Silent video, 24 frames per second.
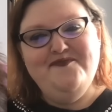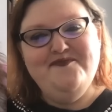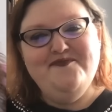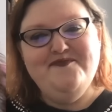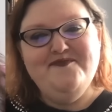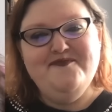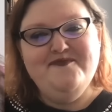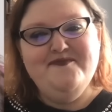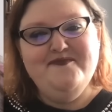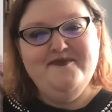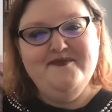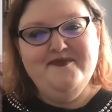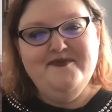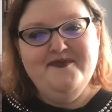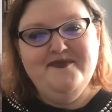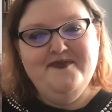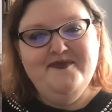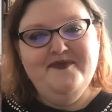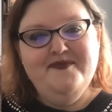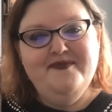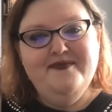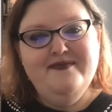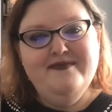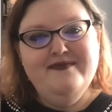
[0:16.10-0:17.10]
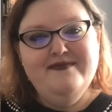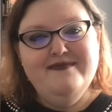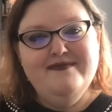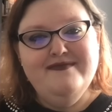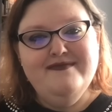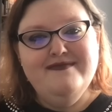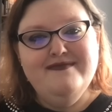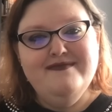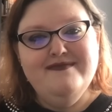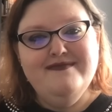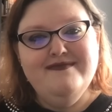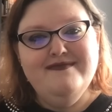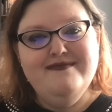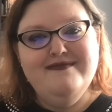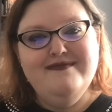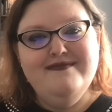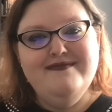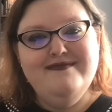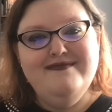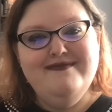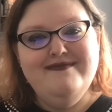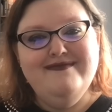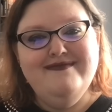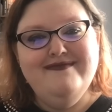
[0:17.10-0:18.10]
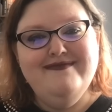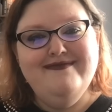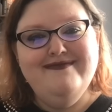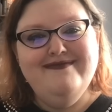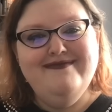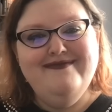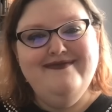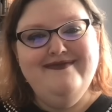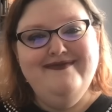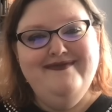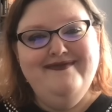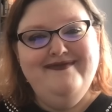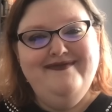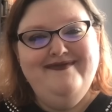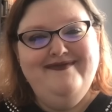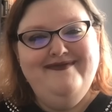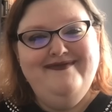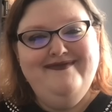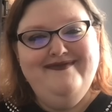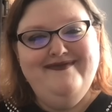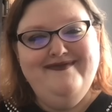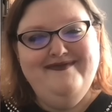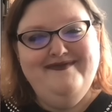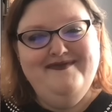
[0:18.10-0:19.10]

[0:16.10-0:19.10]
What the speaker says: (not speaking)